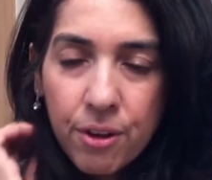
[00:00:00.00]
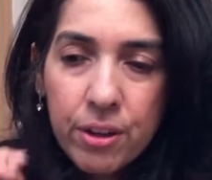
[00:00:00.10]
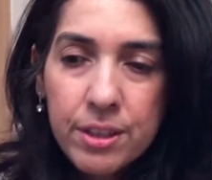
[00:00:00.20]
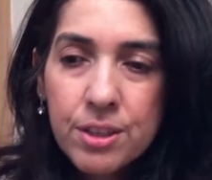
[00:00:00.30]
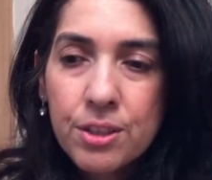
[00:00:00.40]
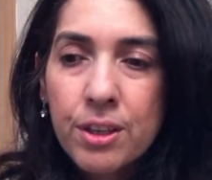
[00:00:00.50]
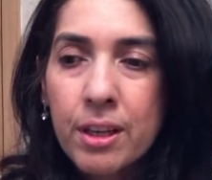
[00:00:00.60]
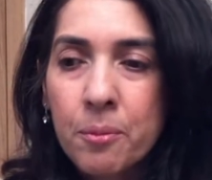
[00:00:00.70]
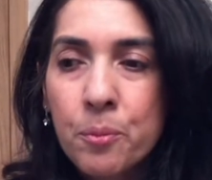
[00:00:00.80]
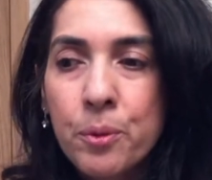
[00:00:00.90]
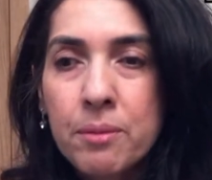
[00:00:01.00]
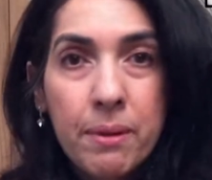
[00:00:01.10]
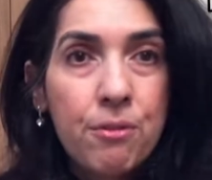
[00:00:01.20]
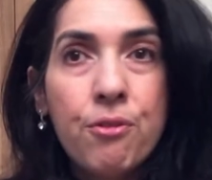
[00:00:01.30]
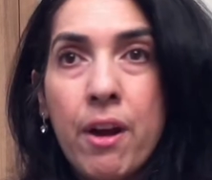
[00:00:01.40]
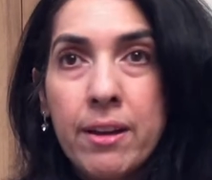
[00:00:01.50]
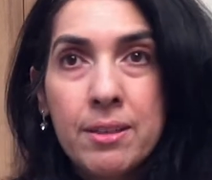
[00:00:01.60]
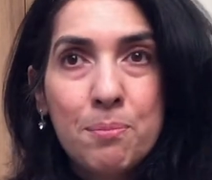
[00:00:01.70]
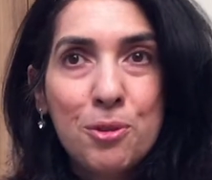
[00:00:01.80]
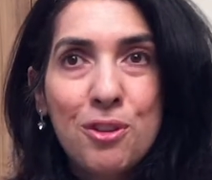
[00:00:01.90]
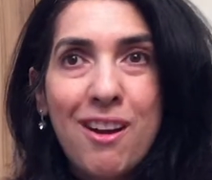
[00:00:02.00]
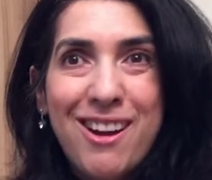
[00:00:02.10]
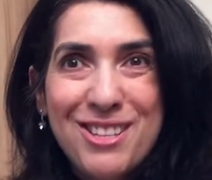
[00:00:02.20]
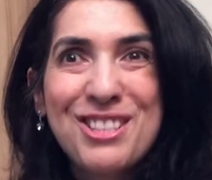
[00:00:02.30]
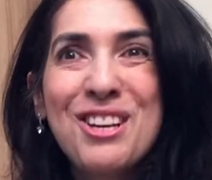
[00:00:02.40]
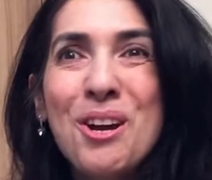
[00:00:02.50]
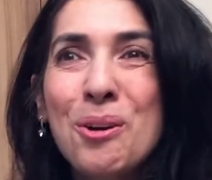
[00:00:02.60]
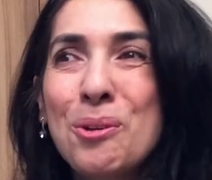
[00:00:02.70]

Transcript: volunteering with my friend Pokraj,